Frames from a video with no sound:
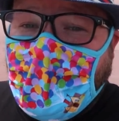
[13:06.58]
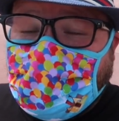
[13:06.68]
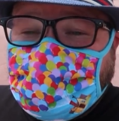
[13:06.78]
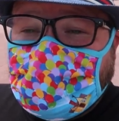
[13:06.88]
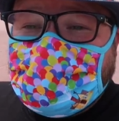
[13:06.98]

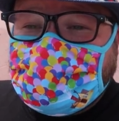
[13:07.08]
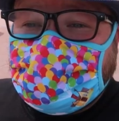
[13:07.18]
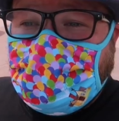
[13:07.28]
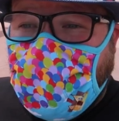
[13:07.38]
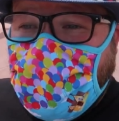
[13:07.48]
I've done this
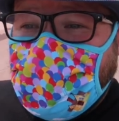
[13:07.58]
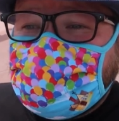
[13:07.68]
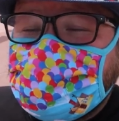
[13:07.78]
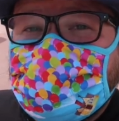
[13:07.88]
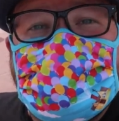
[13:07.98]
in the
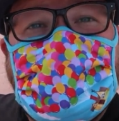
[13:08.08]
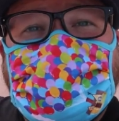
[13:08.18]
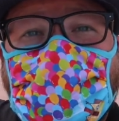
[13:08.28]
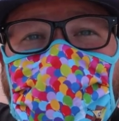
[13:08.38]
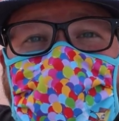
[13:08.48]
past and
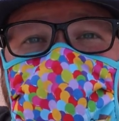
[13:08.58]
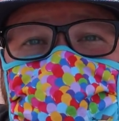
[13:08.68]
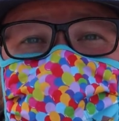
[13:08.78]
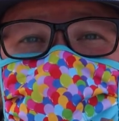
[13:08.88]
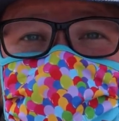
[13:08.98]
it's where
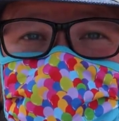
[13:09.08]
Captain